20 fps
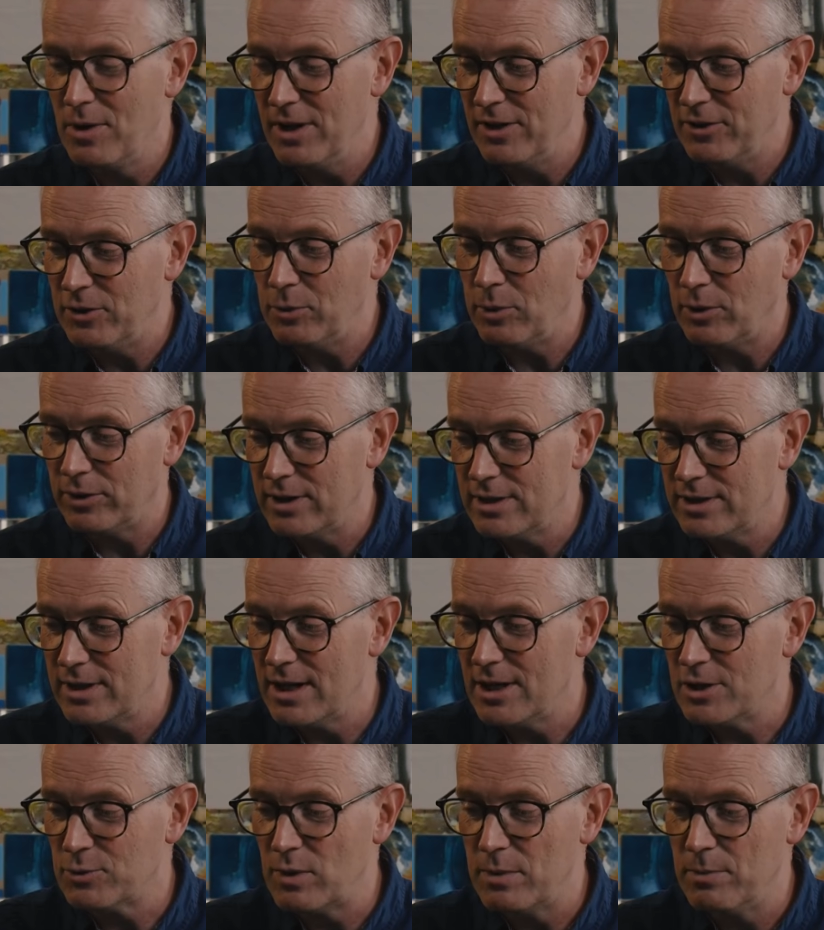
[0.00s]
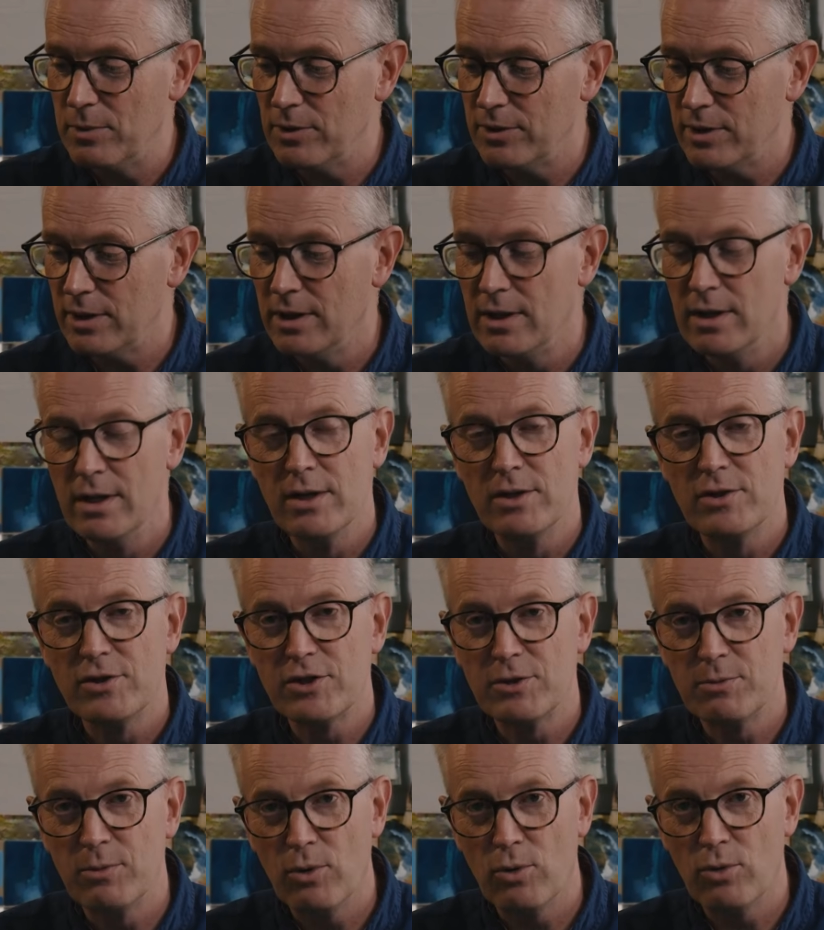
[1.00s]
And this is what it does. We put a
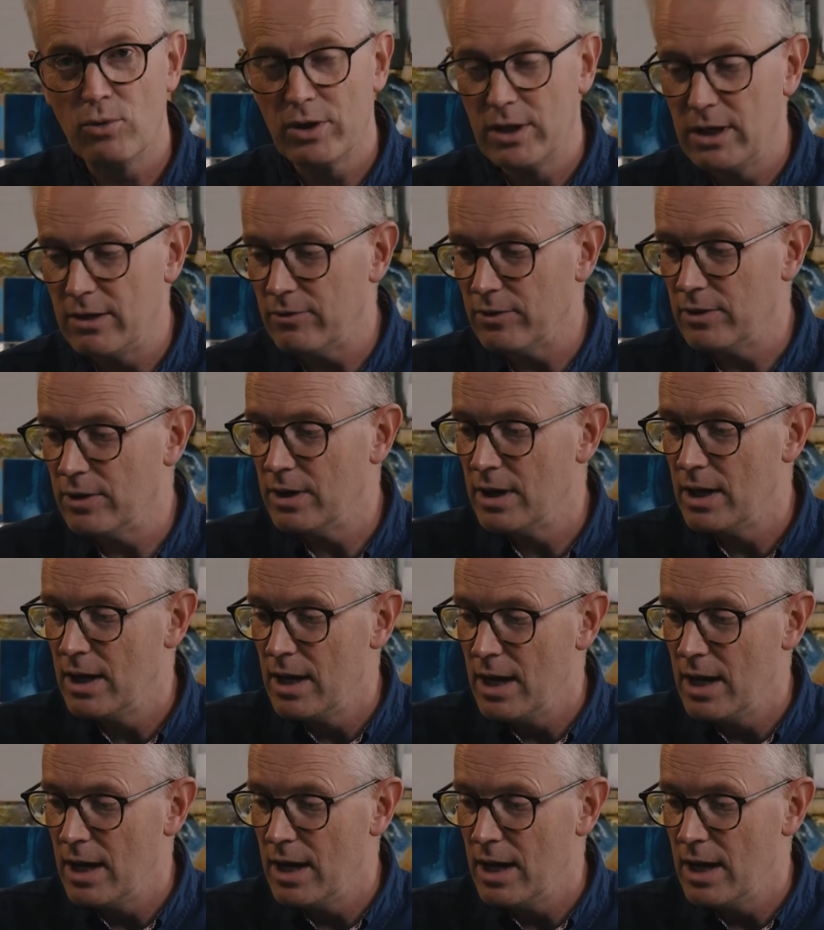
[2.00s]
small given